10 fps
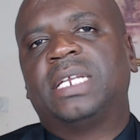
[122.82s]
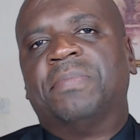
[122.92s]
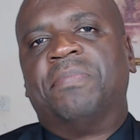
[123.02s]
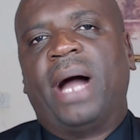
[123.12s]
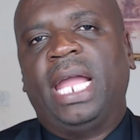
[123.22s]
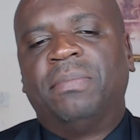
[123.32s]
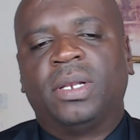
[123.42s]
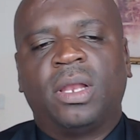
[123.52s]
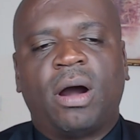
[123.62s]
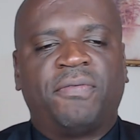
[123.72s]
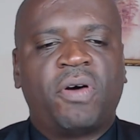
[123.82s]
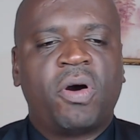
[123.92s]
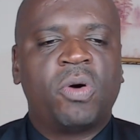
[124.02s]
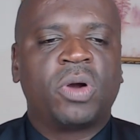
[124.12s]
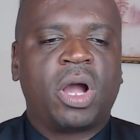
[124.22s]
in the Bible of
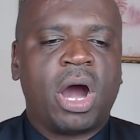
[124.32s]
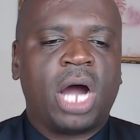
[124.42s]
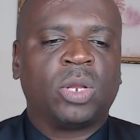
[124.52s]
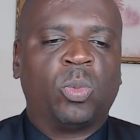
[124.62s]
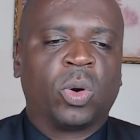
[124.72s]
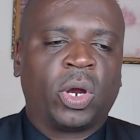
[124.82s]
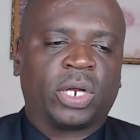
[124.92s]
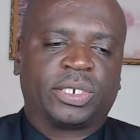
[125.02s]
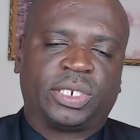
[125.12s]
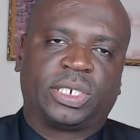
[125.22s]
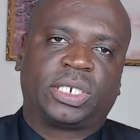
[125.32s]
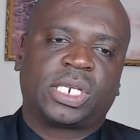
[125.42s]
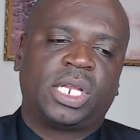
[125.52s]
how God works